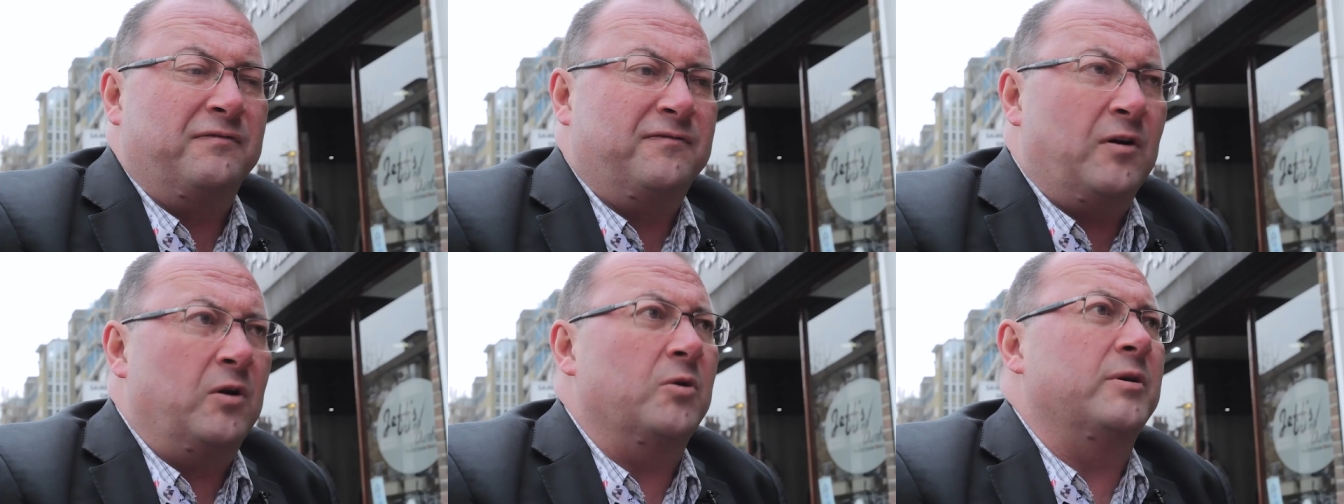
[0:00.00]
The
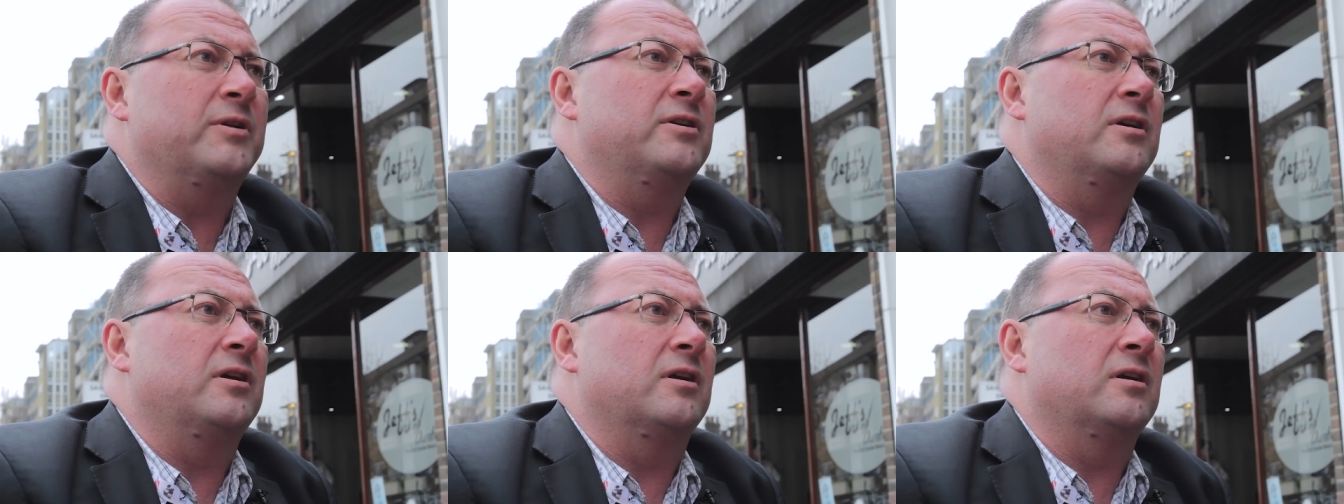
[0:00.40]

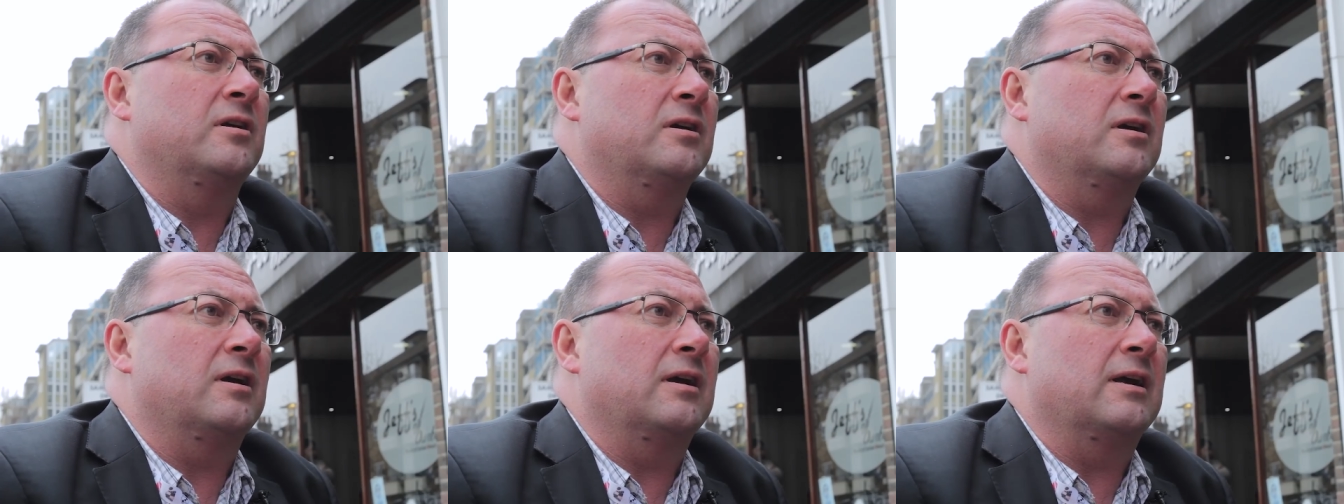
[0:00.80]
following year,
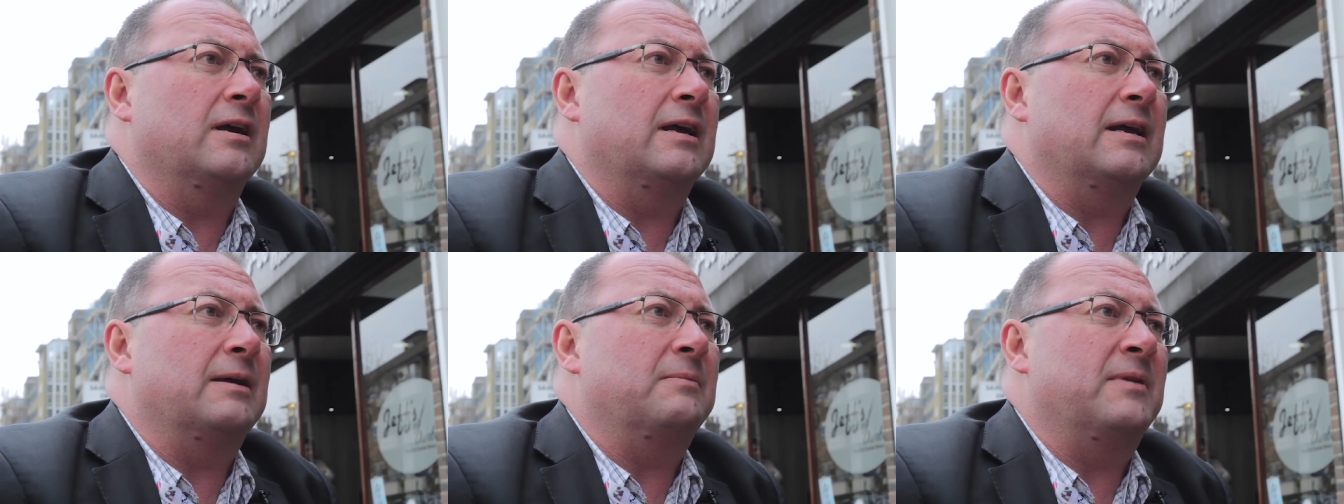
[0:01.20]

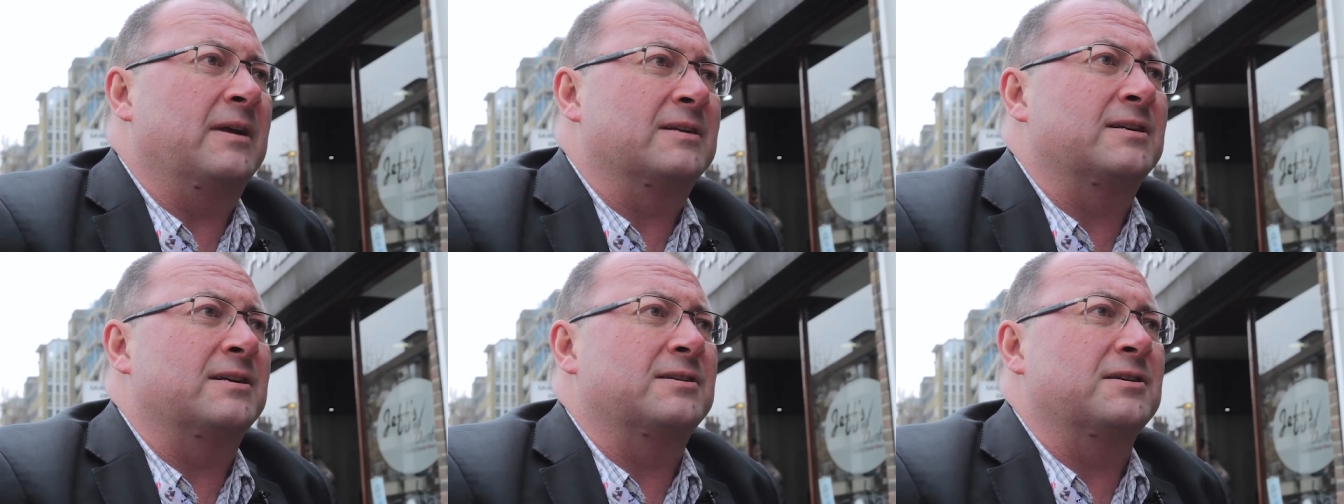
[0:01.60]

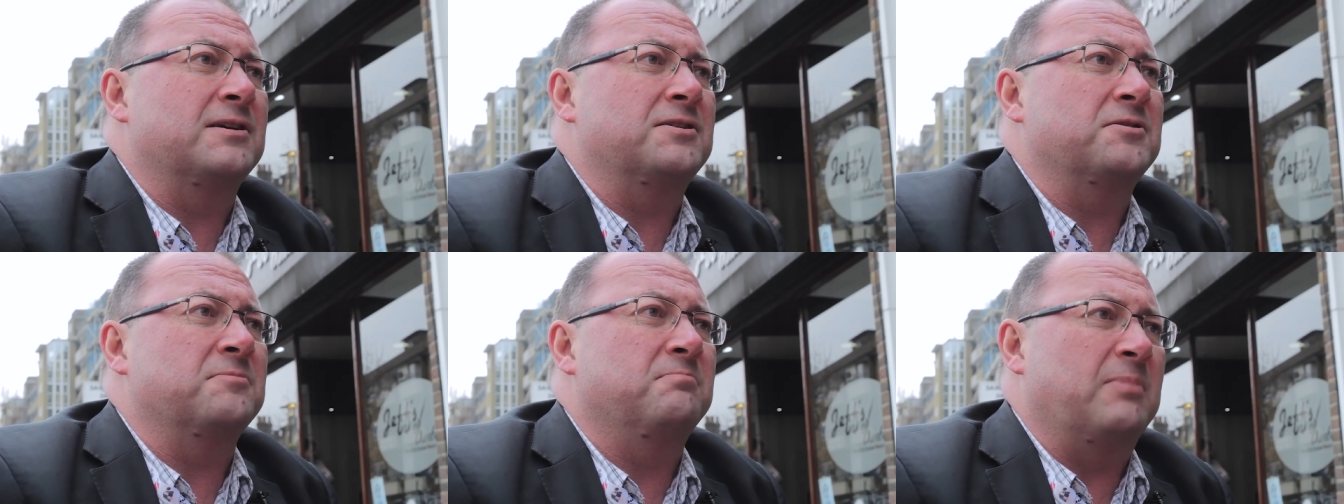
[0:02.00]
Next
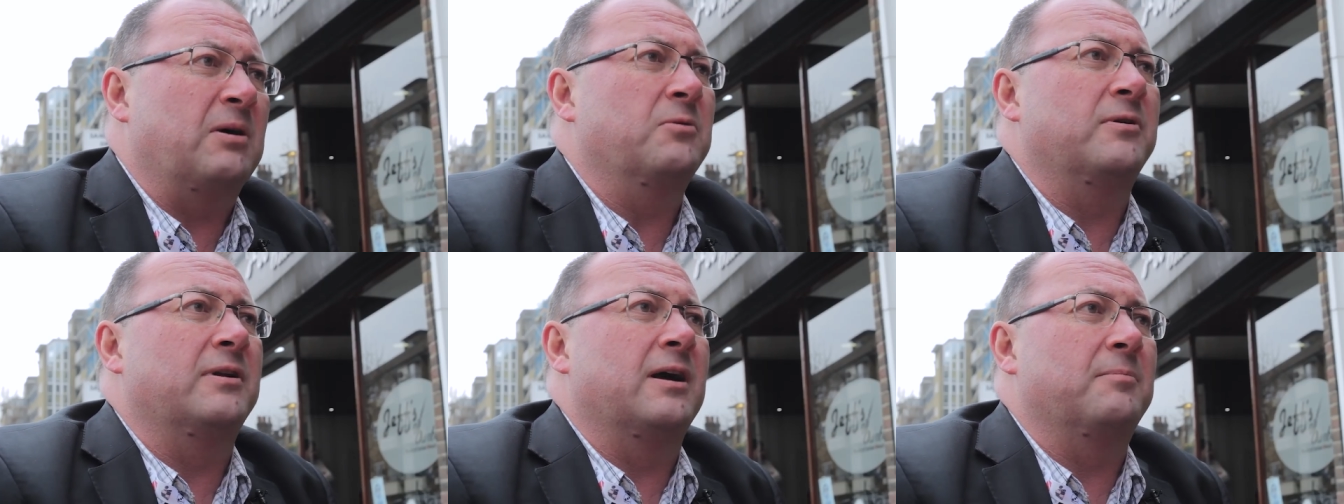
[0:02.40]
Sensation
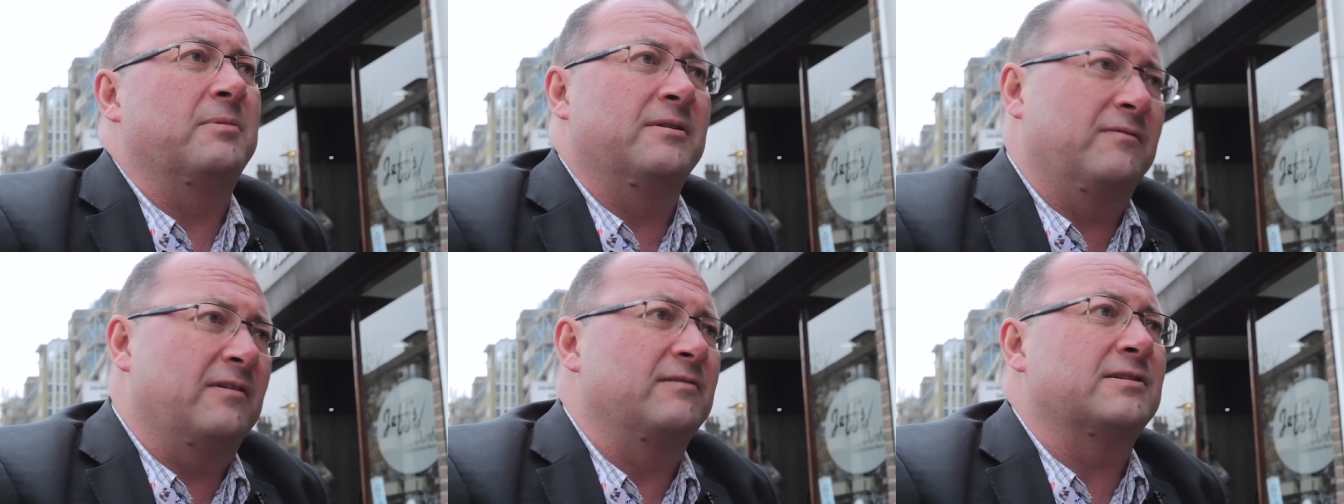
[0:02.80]
bolted up
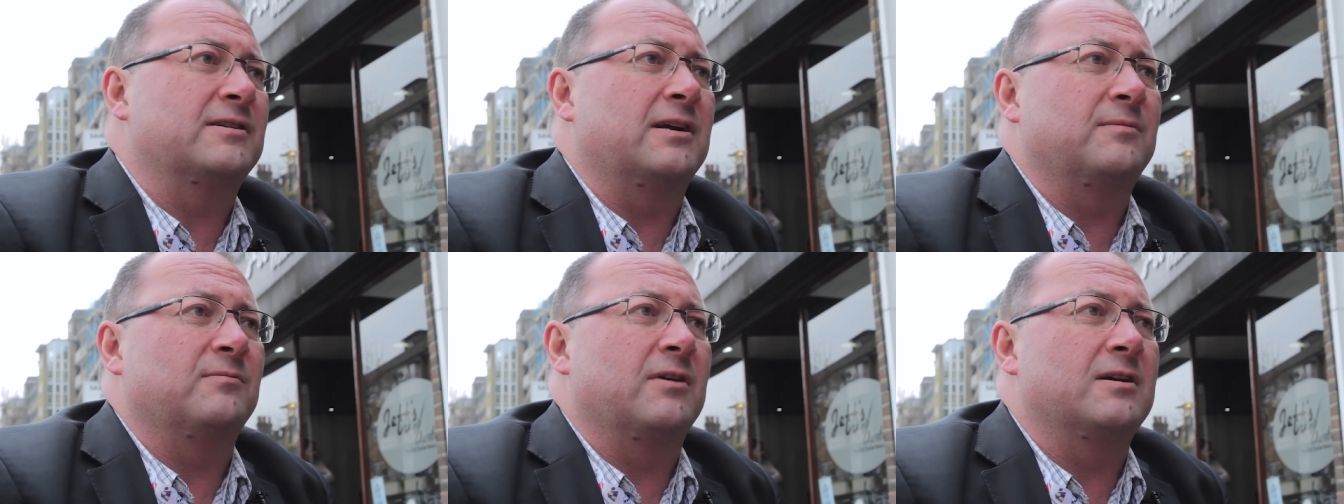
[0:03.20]
in the very
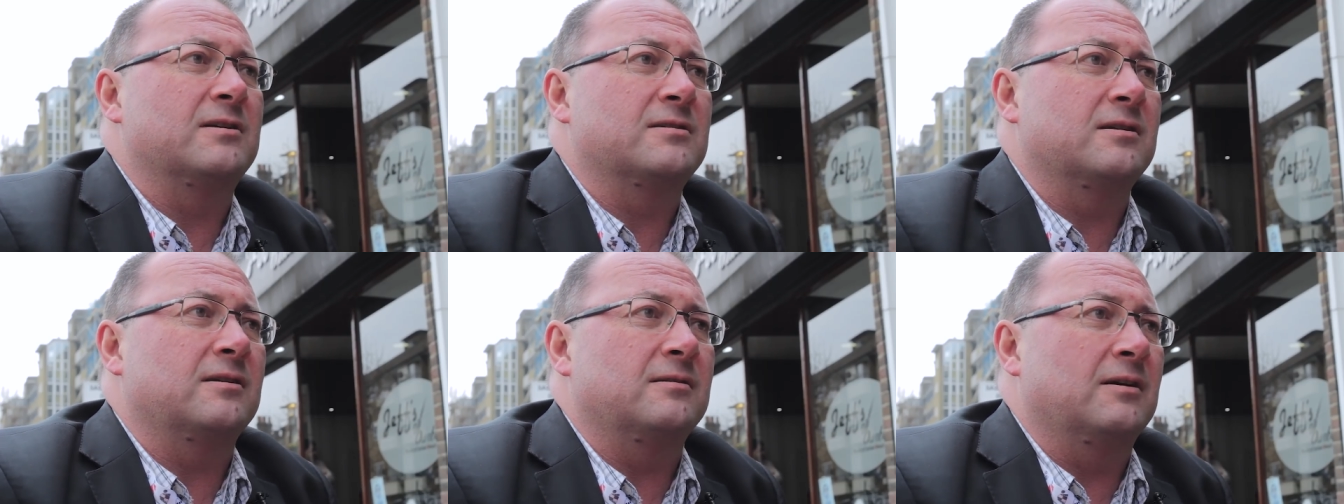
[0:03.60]
same
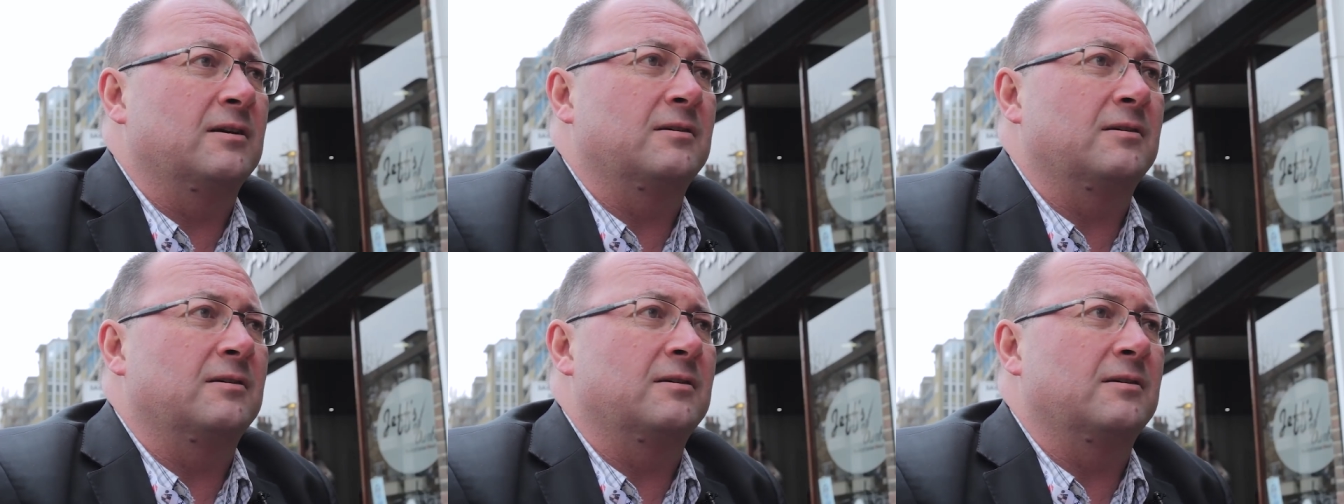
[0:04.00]
race at,